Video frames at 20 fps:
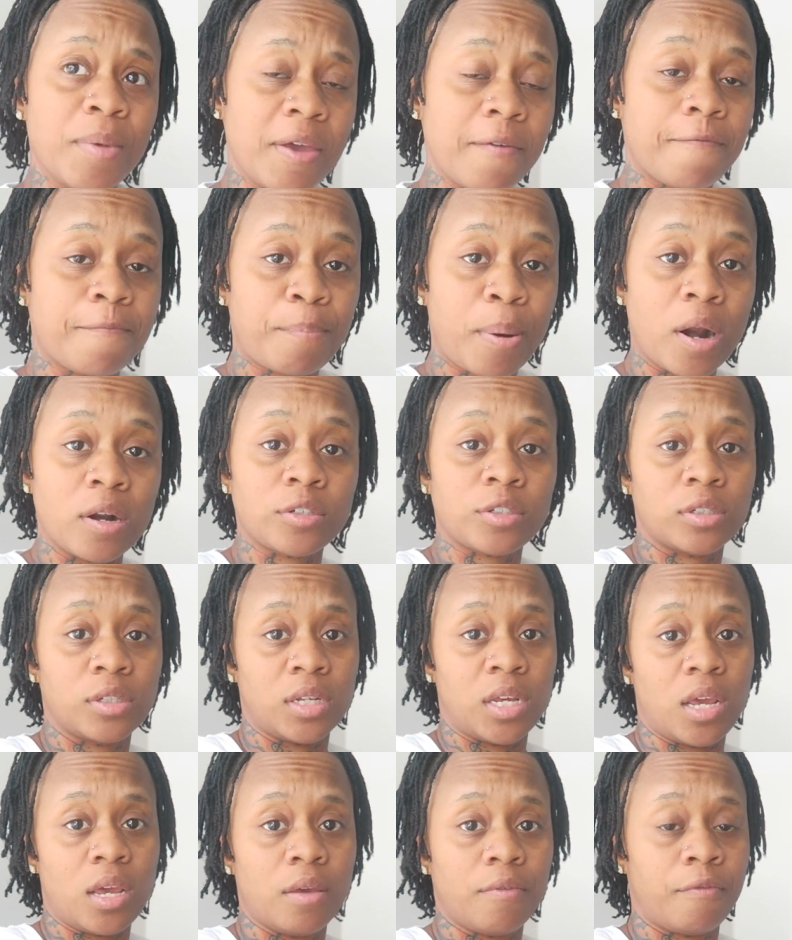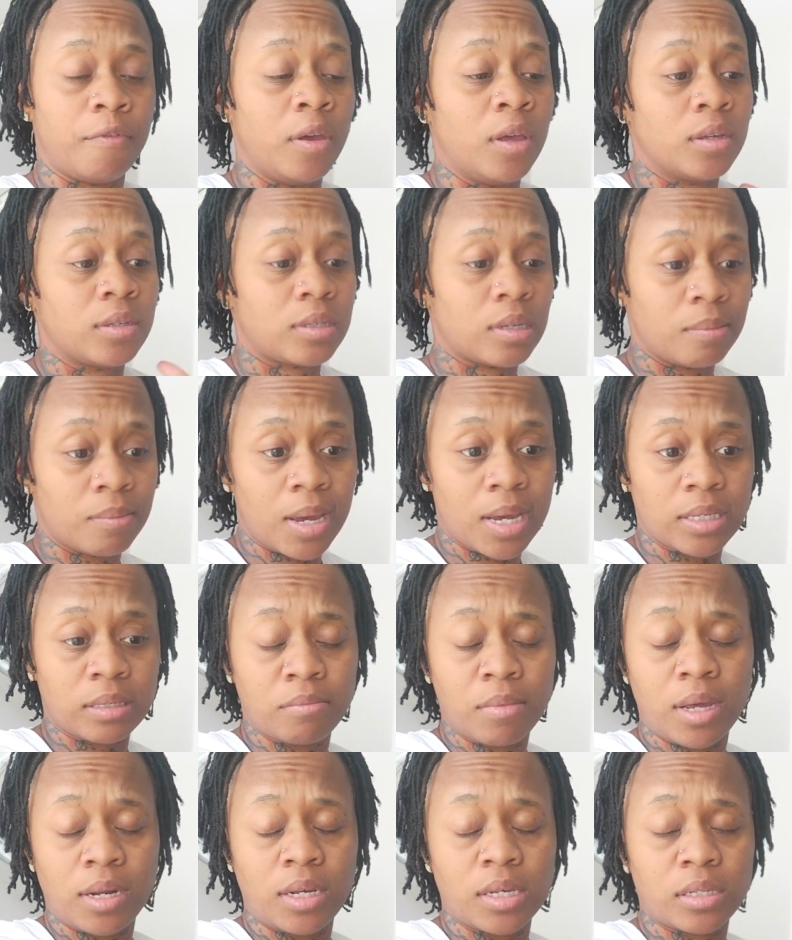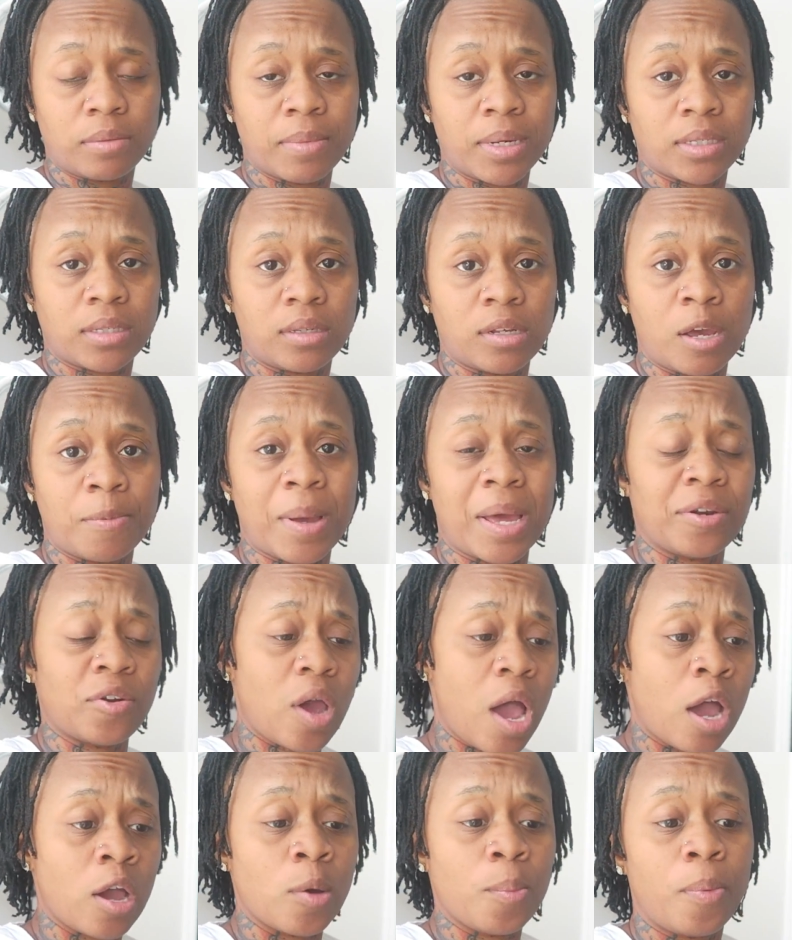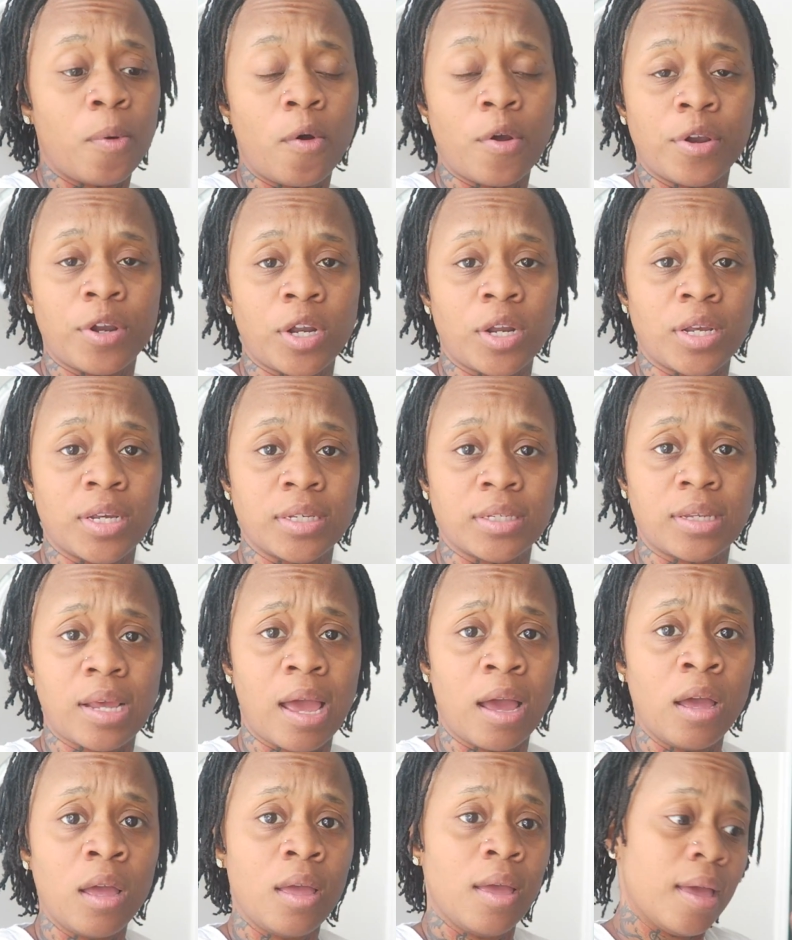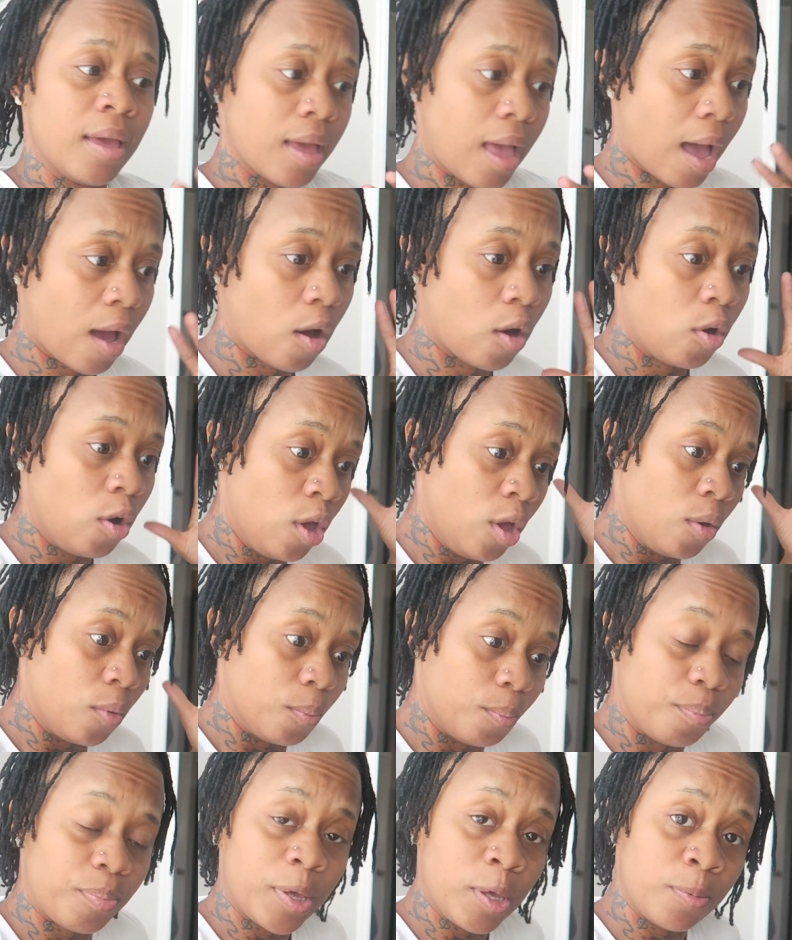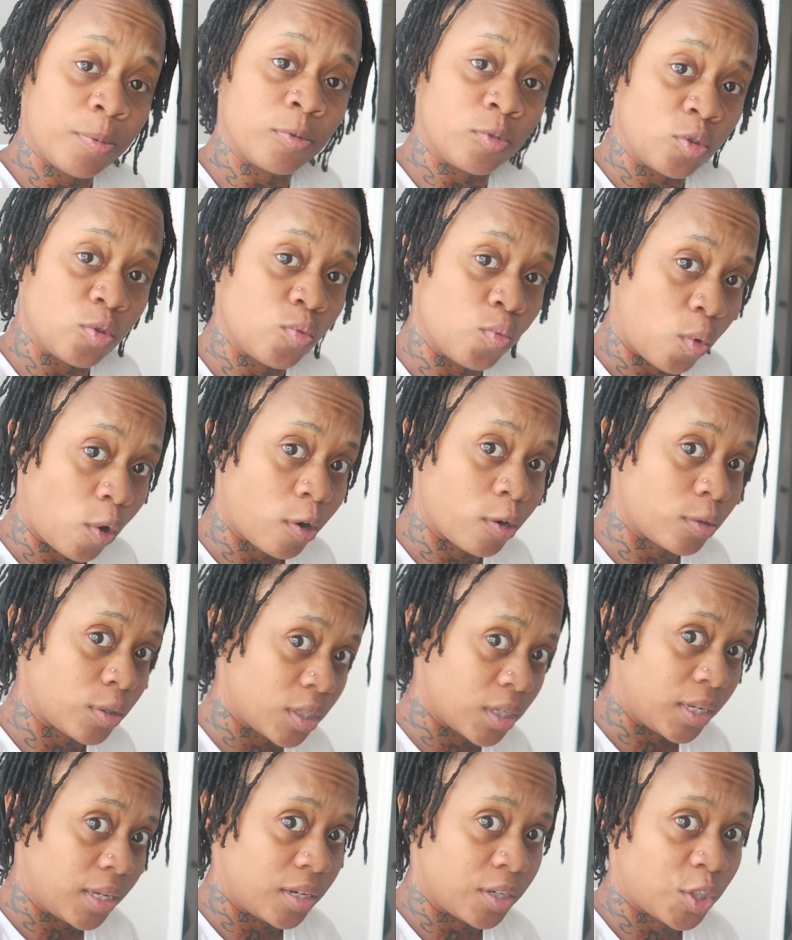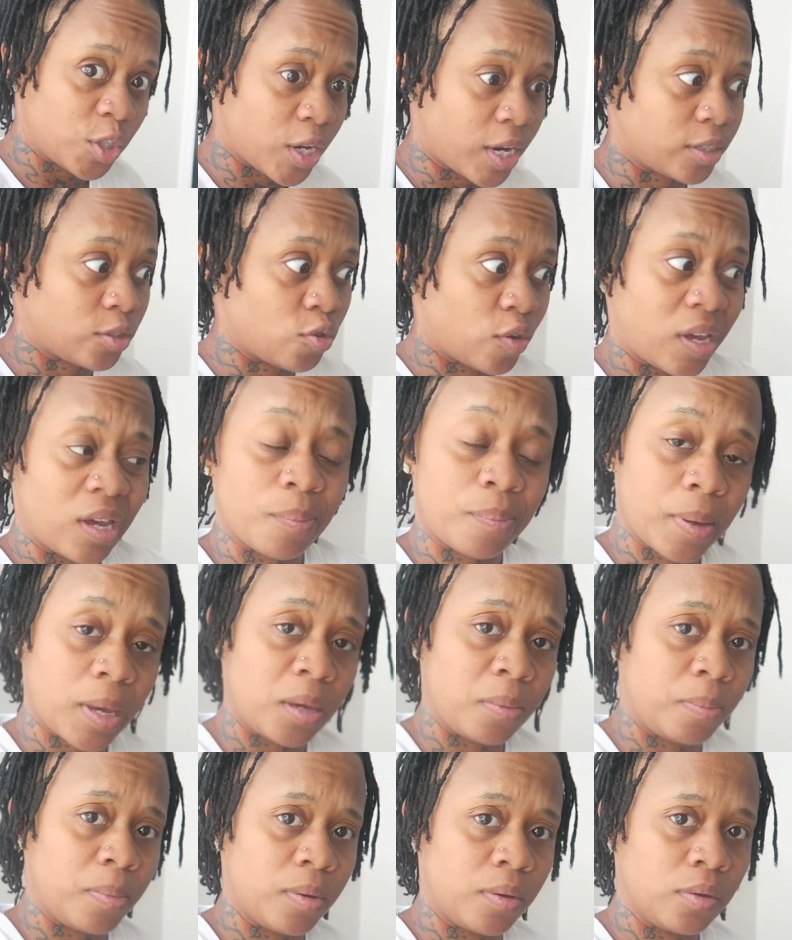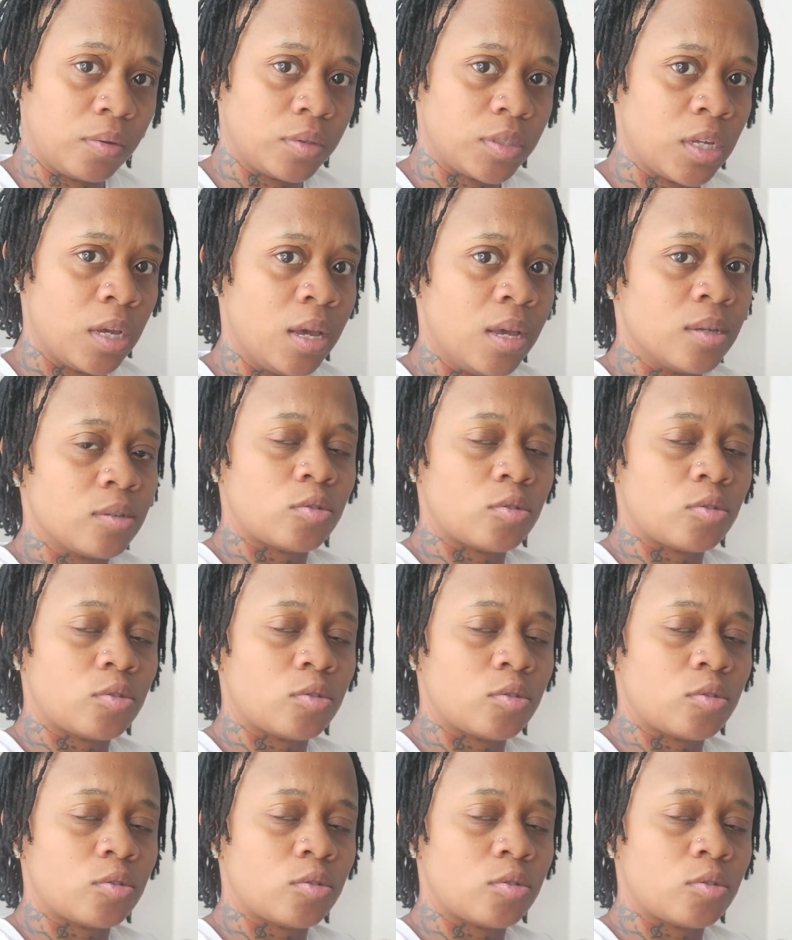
Me personally, if somebody's money is messed up, I know how important it is how people do work to get a check so they can pay bills.